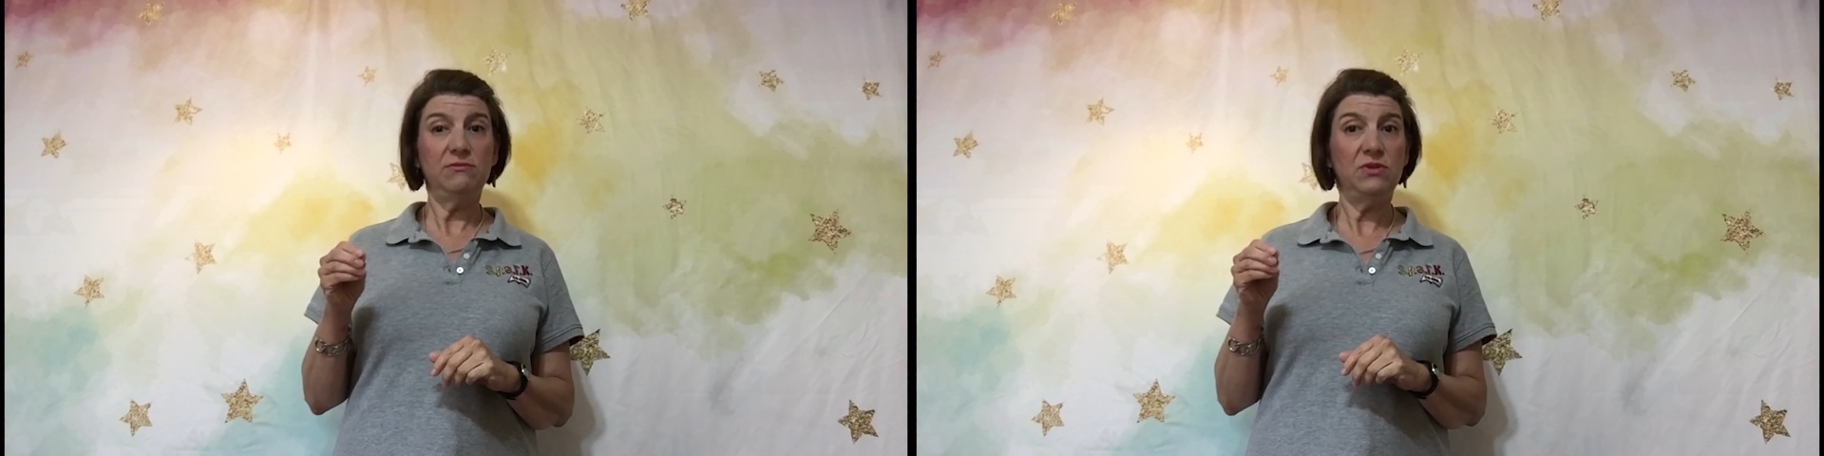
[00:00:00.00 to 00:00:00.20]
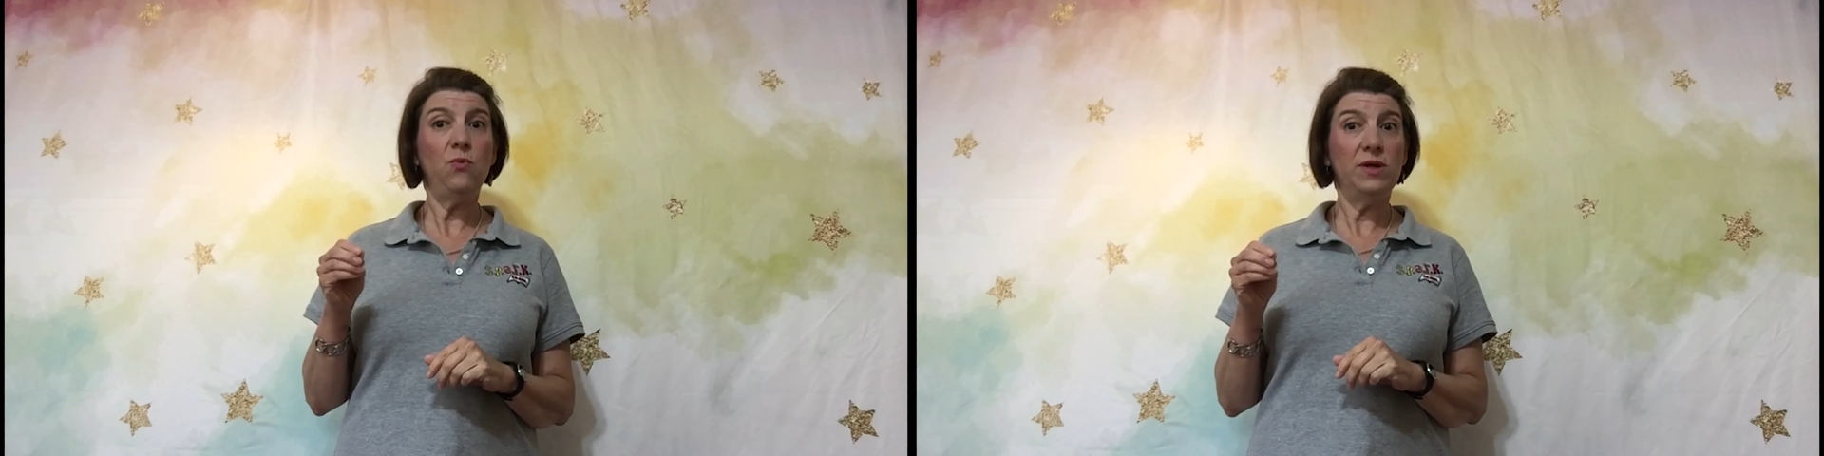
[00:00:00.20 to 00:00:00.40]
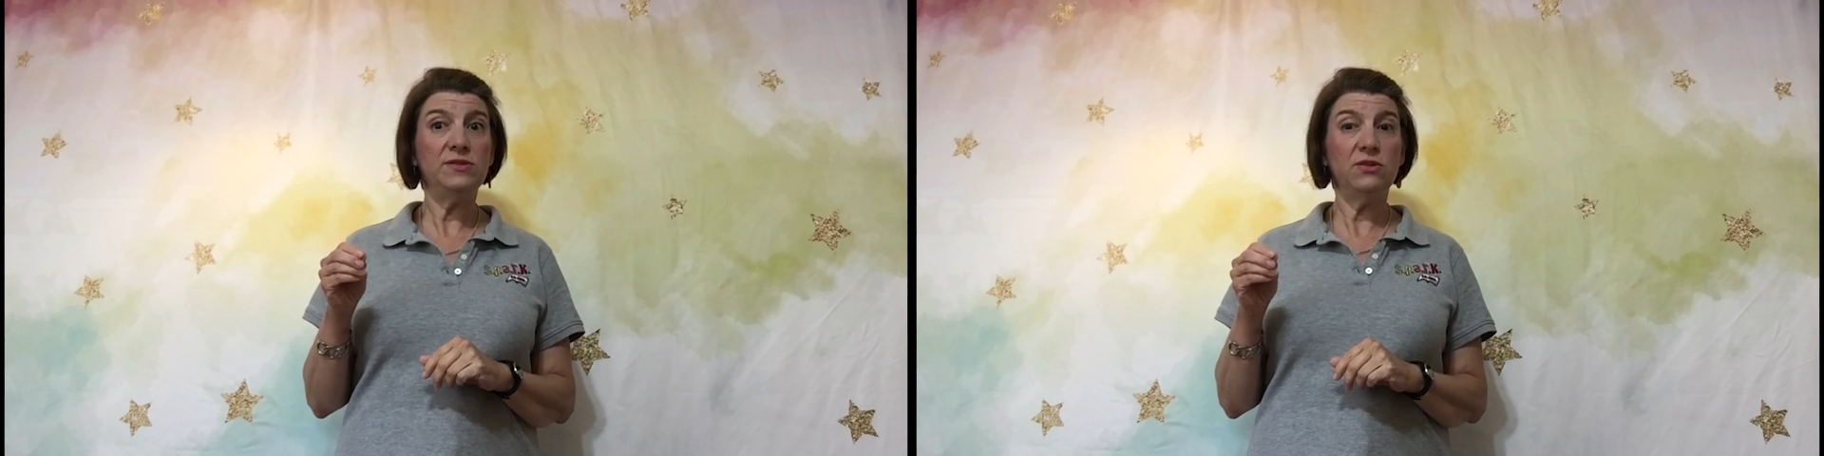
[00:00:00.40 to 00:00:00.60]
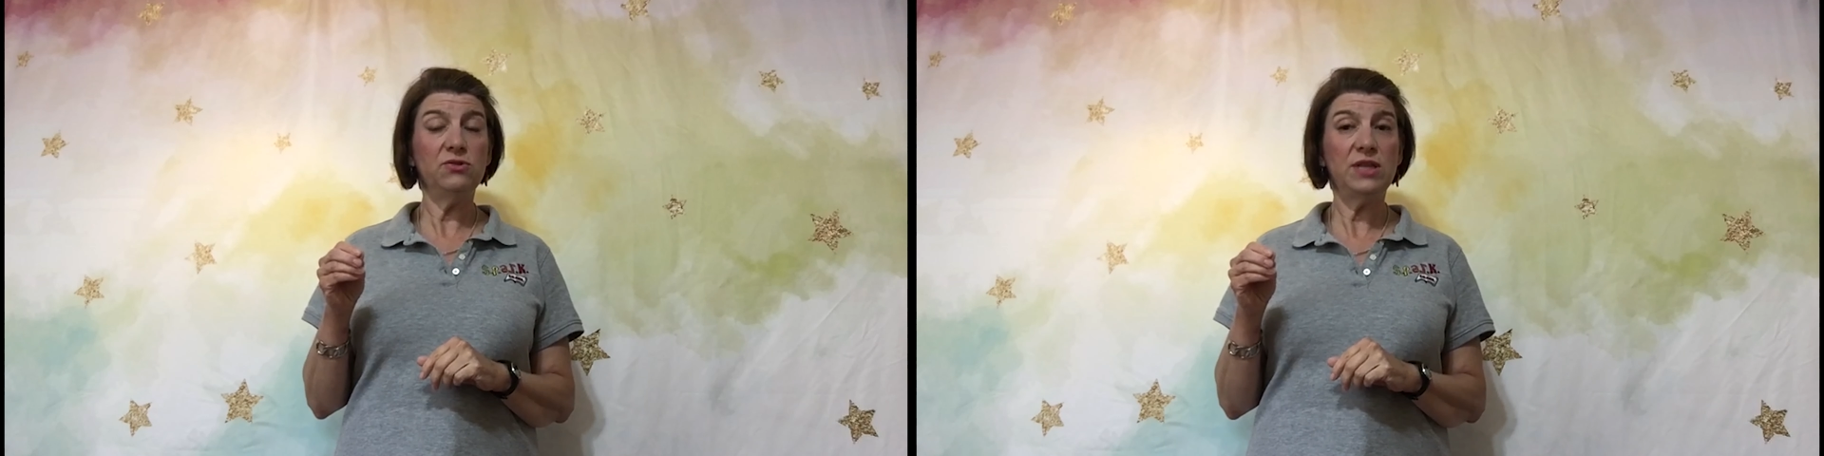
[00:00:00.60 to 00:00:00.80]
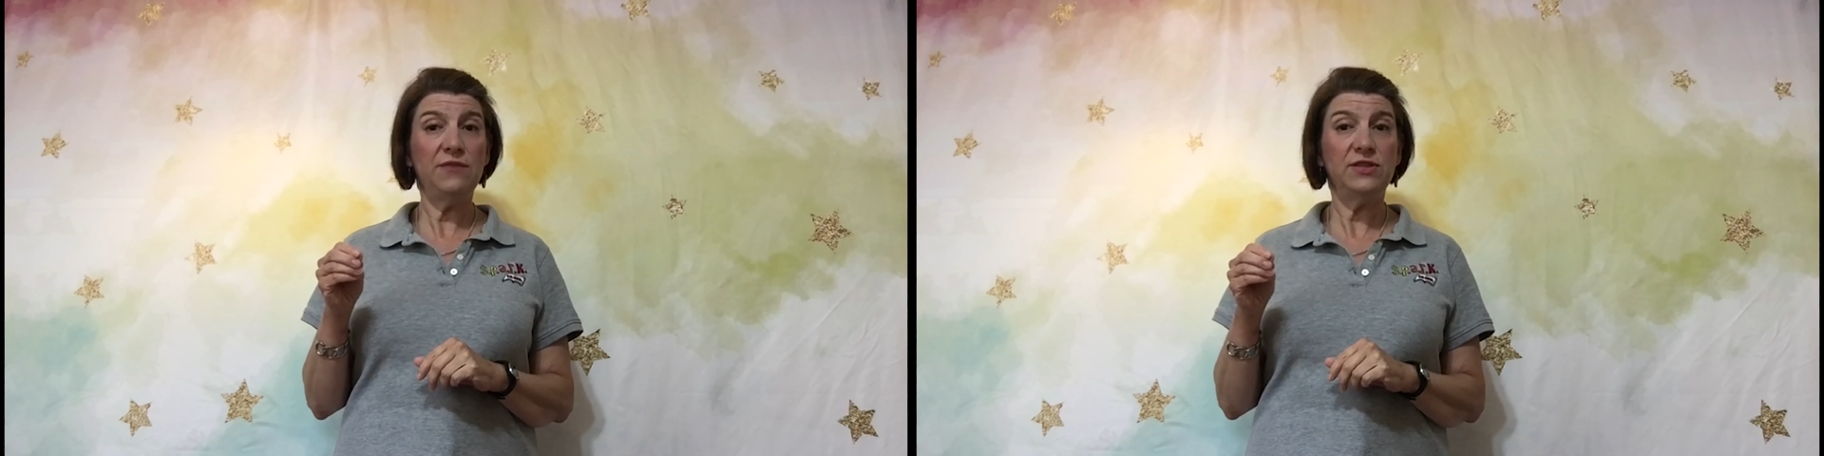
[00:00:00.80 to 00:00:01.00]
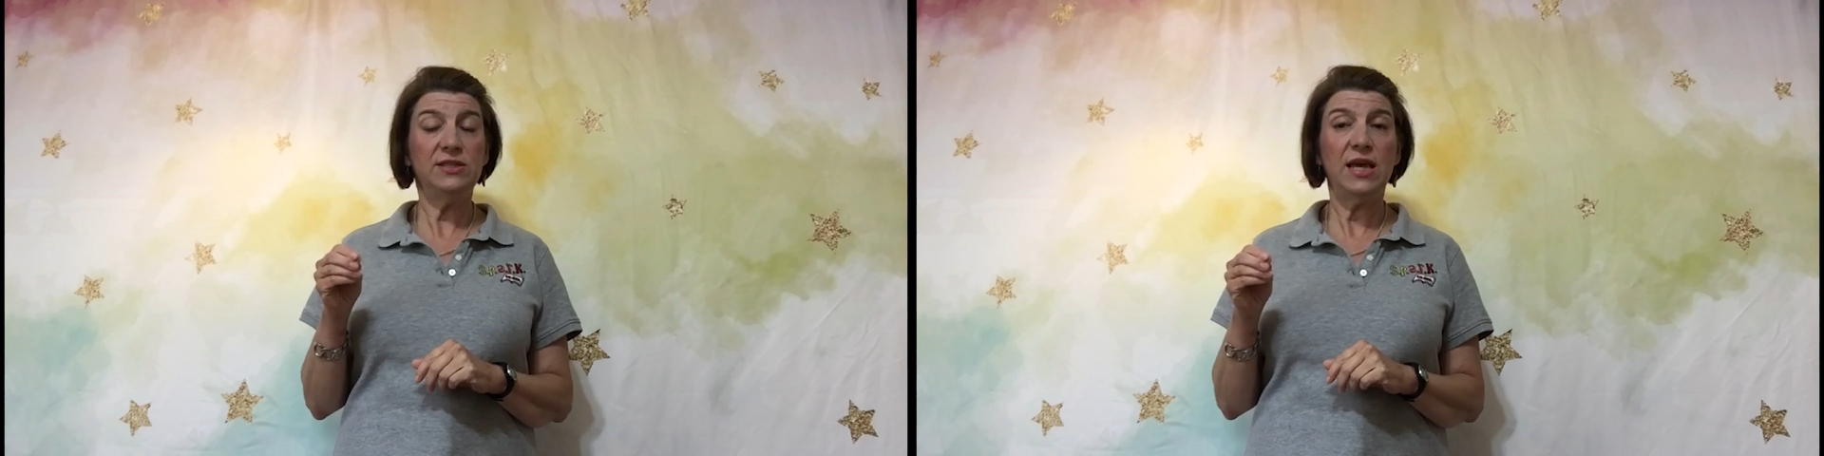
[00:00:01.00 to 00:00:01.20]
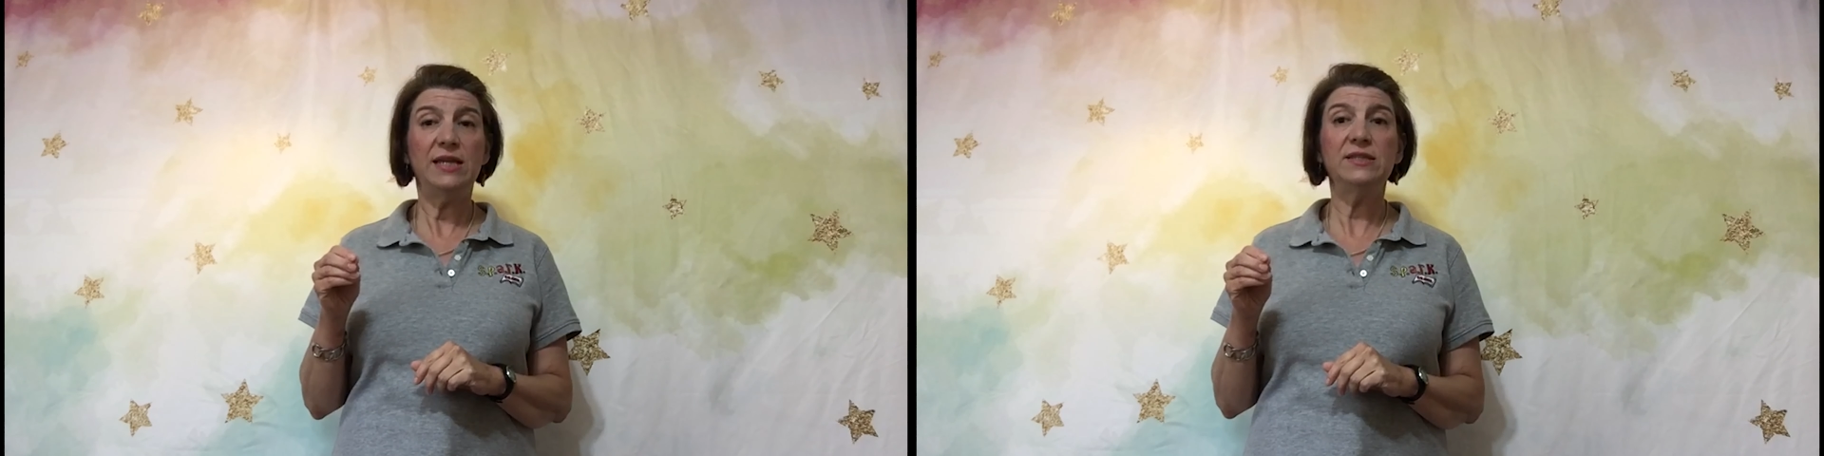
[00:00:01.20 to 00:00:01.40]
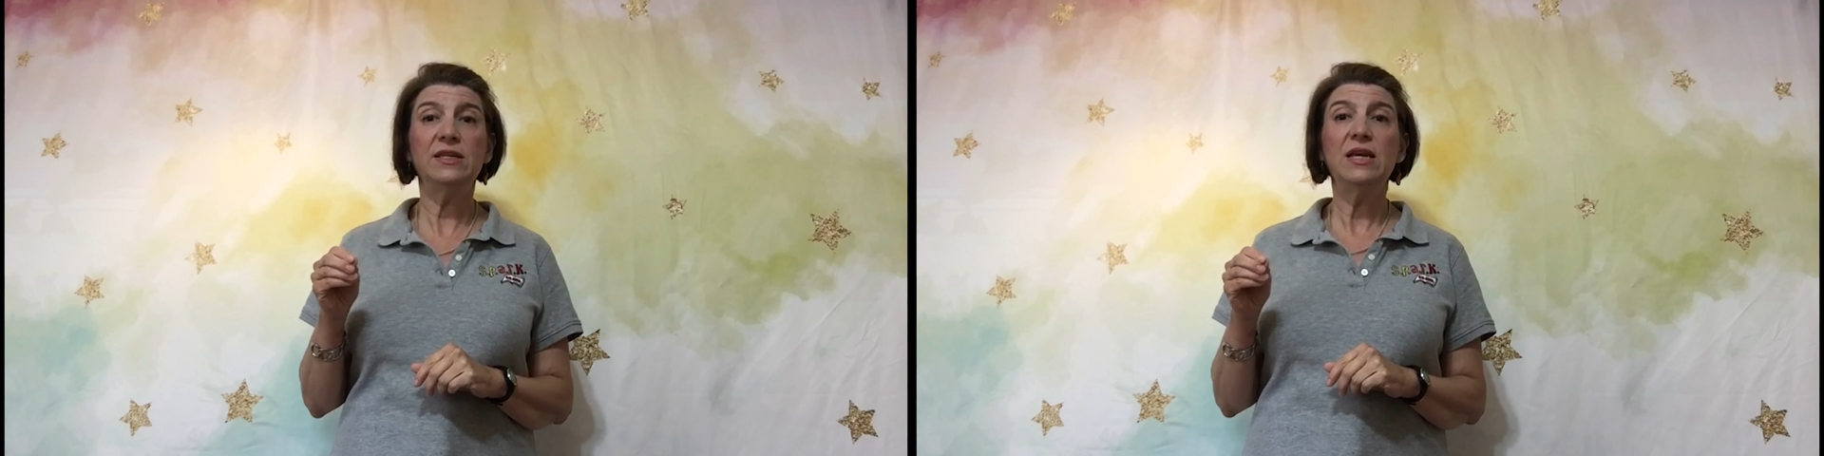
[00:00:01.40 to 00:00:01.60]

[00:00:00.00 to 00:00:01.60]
the ones that are safe to taste,